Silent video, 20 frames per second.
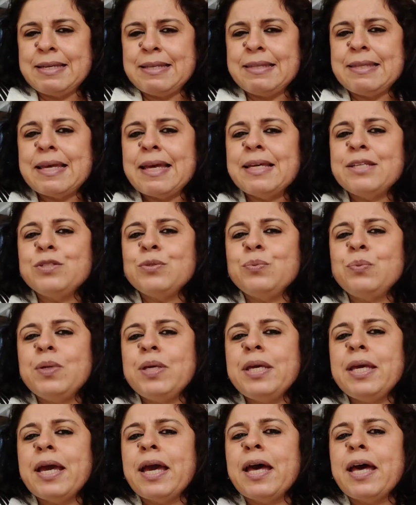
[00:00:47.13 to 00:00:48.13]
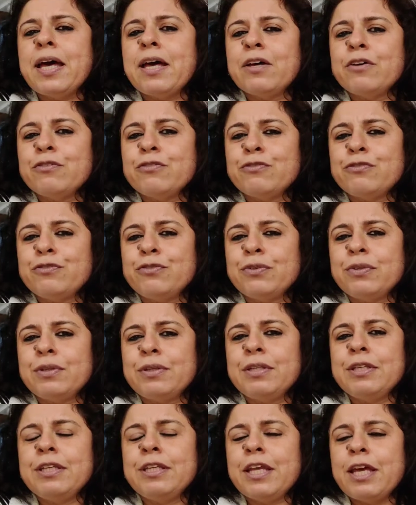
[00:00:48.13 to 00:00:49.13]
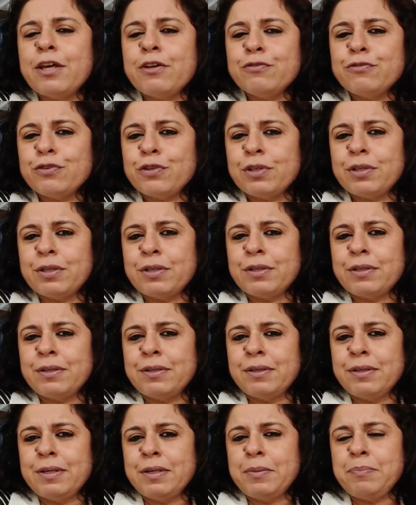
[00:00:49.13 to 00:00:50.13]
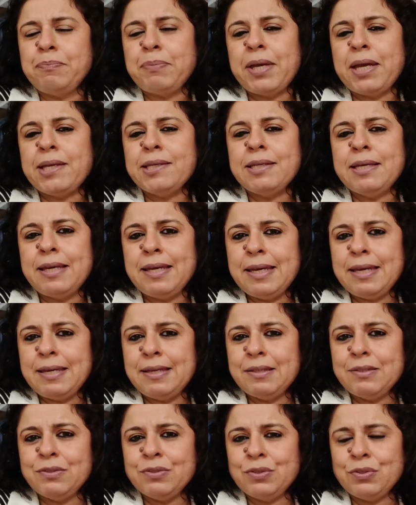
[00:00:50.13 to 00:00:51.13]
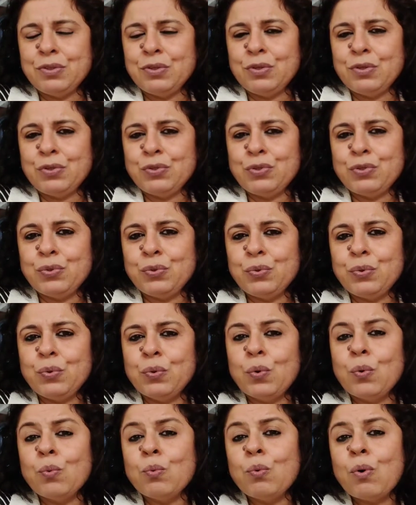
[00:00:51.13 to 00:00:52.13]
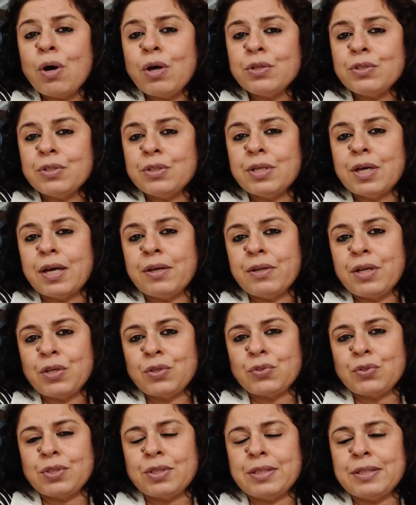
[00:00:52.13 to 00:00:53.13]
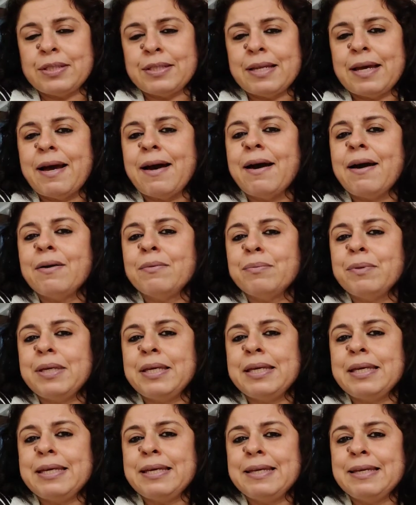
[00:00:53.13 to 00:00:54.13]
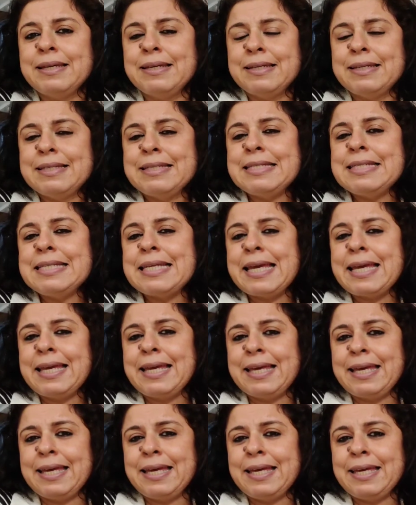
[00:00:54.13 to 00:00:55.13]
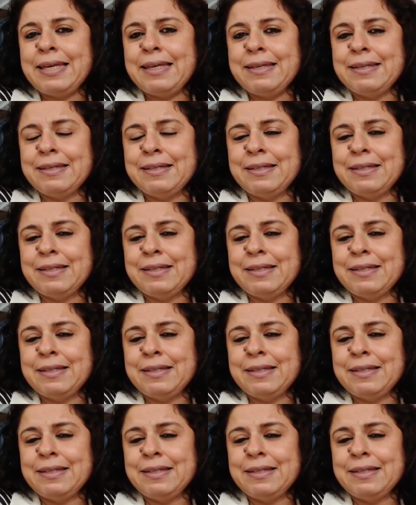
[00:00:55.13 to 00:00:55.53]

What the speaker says: that we have never paid heed to what direction are we taking